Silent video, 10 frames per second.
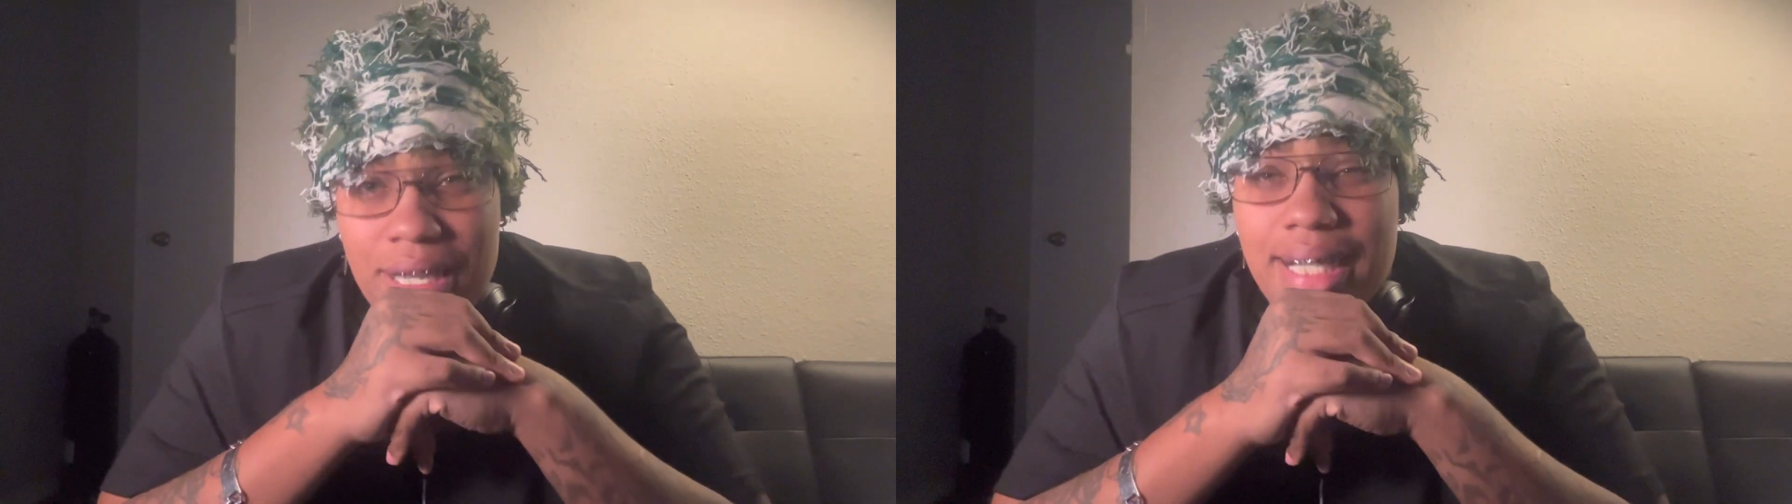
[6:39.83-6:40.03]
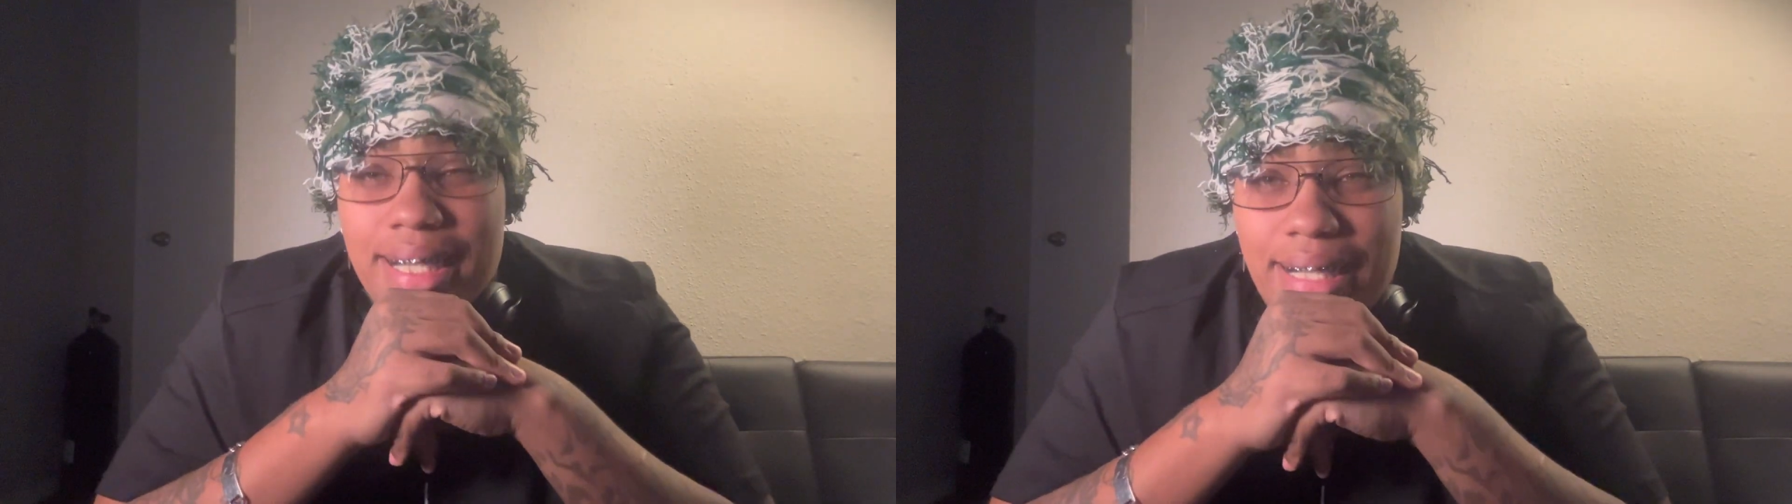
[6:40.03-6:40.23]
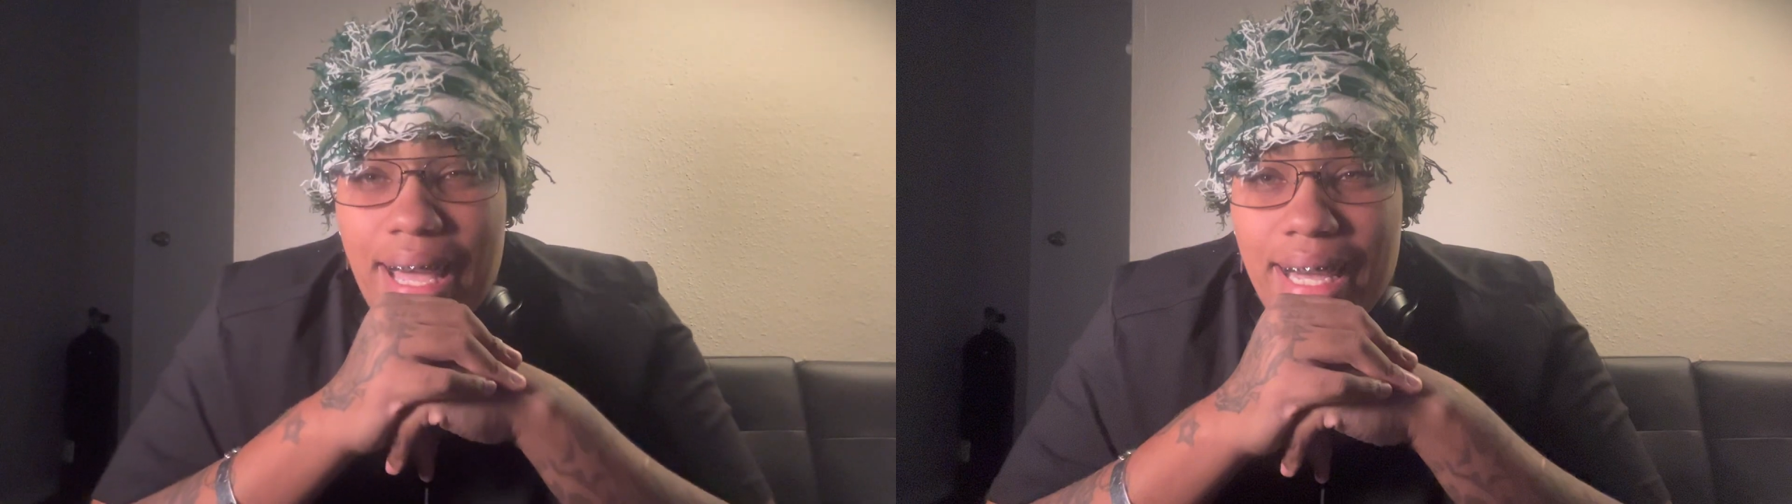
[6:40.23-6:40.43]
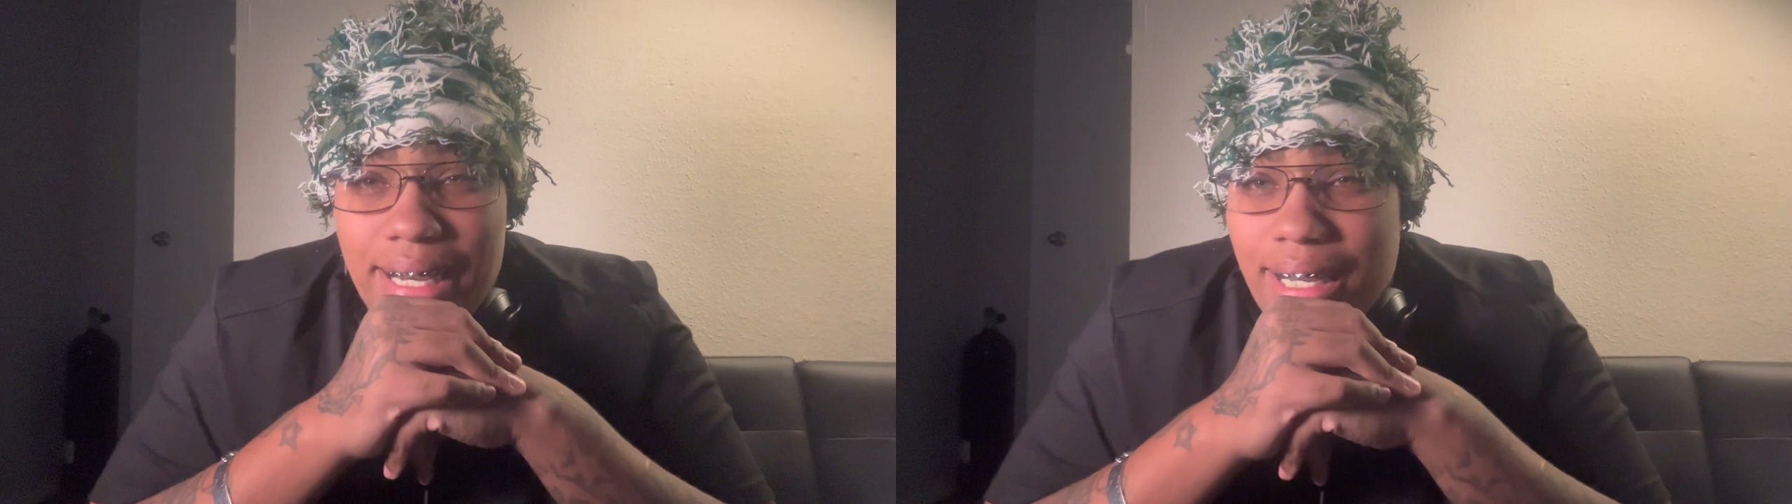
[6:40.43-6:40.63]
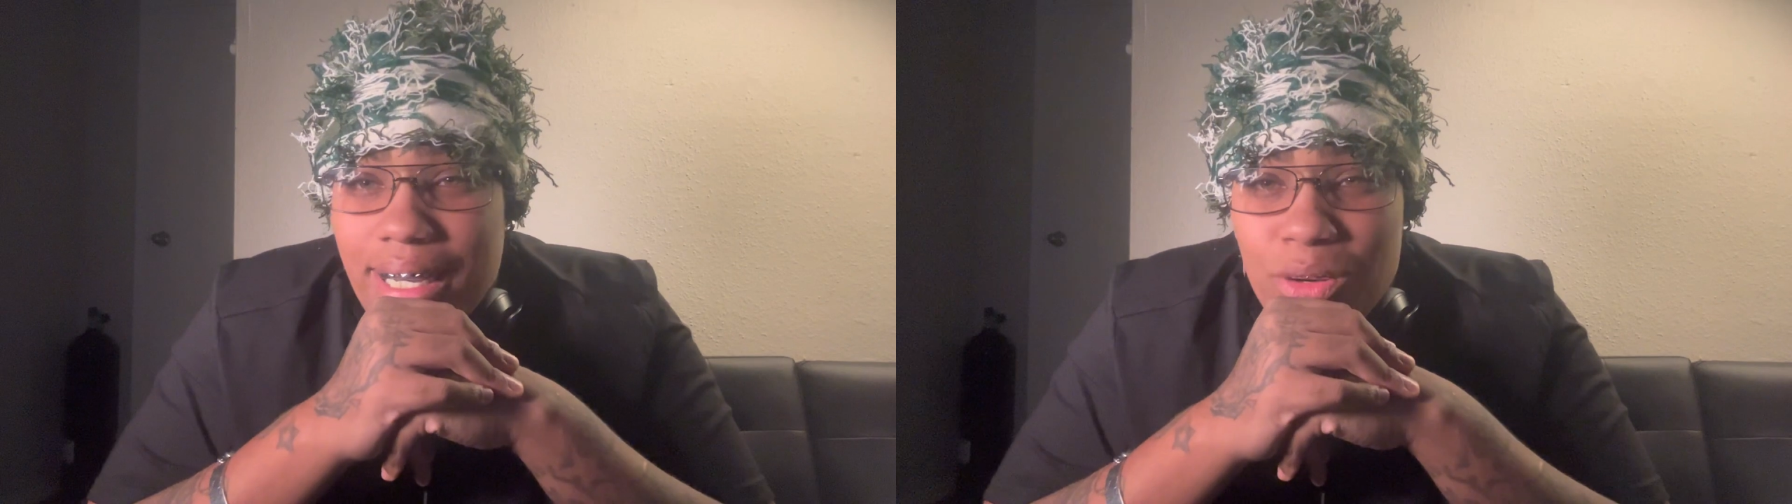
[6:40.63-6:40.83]
steak
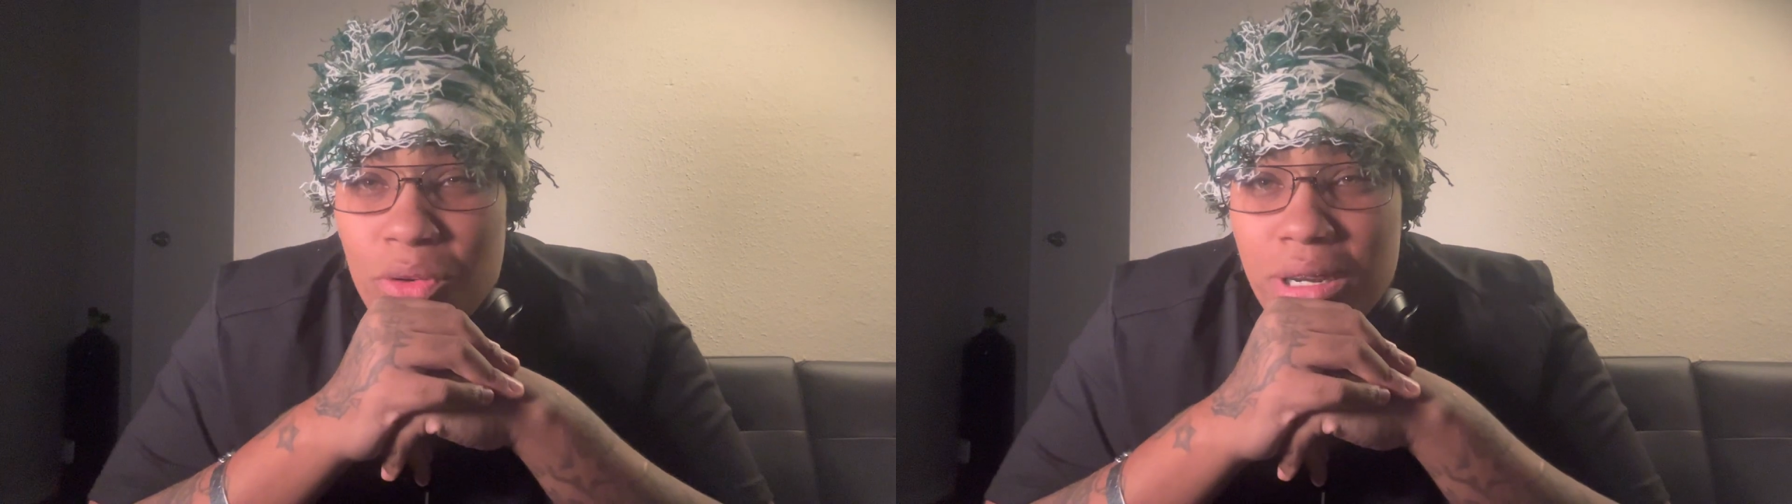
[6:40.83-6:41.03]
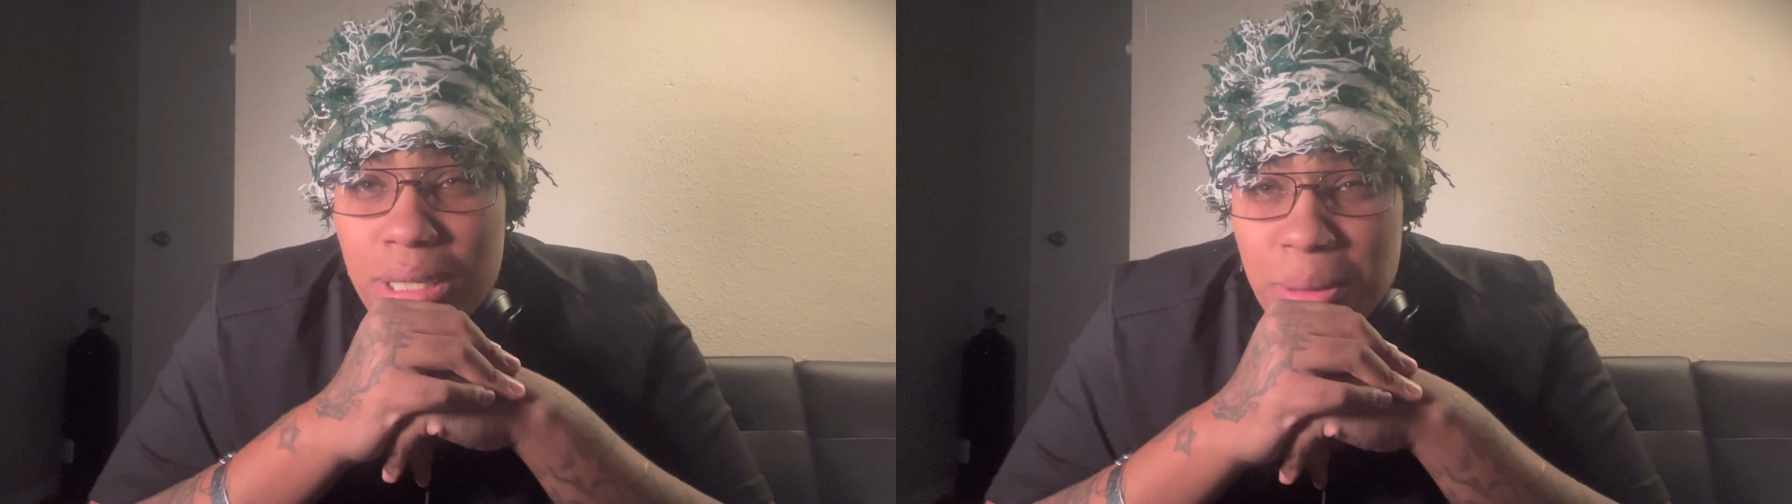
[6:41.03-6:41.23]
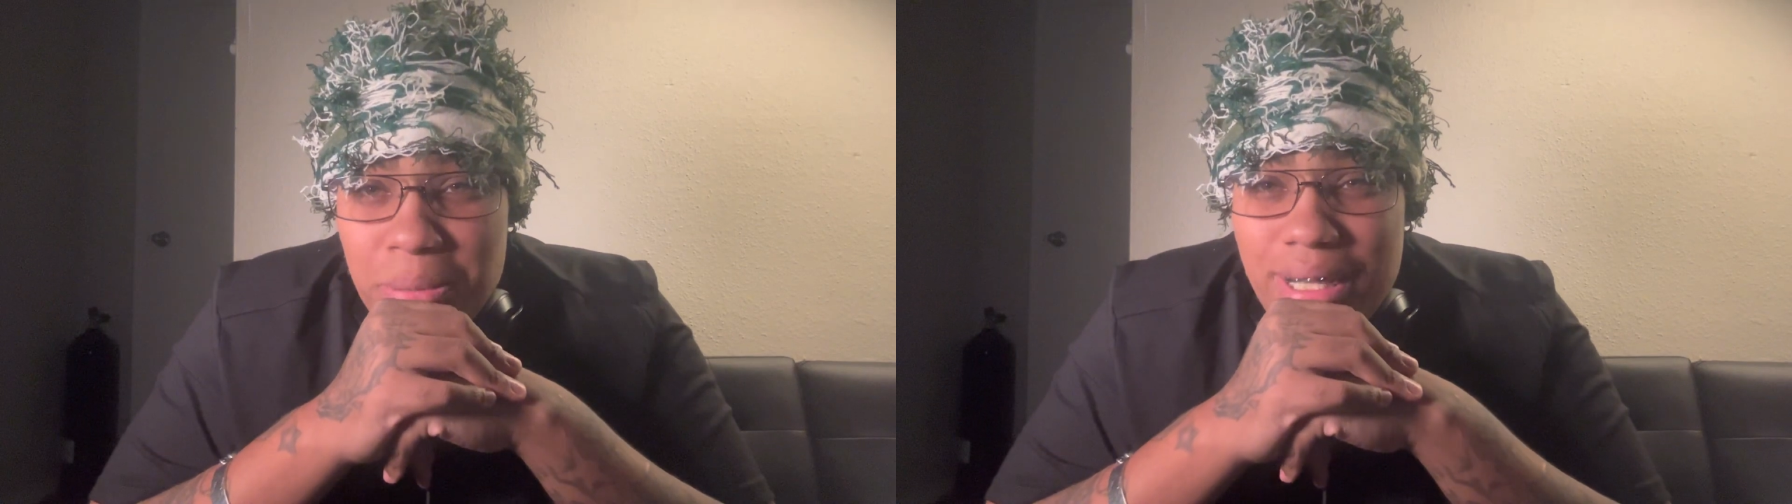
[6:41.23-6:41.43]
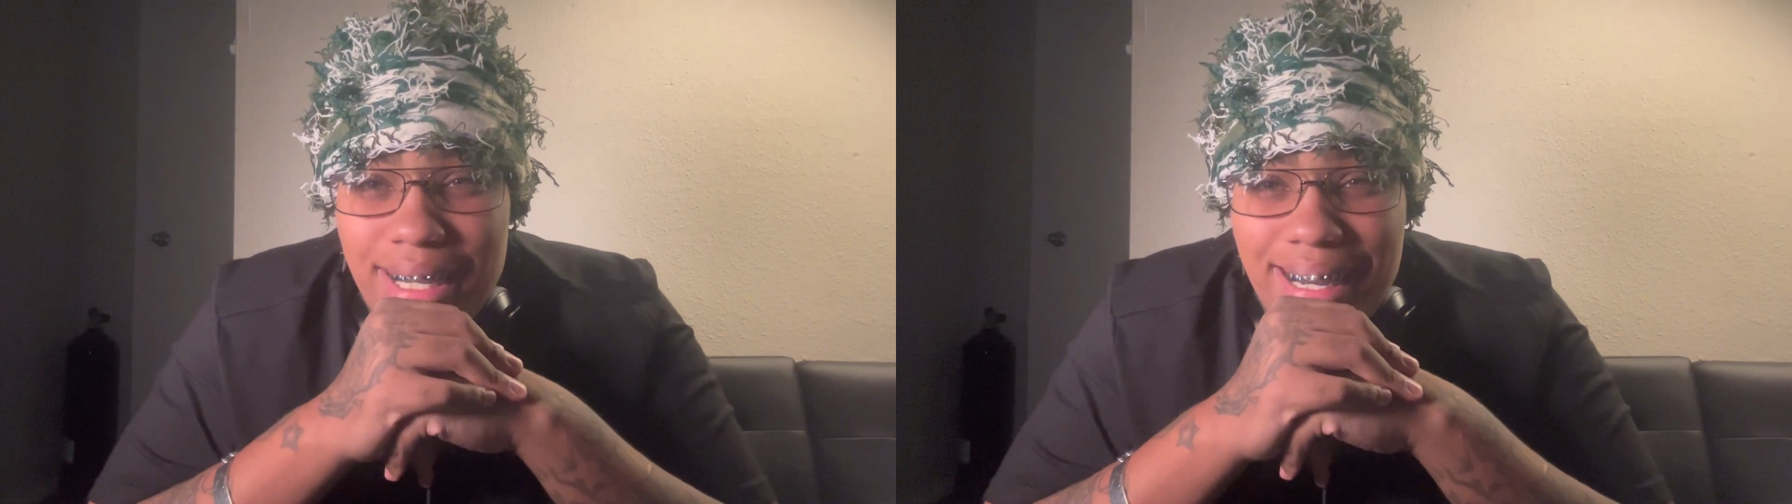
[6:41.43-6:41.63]
and ribs.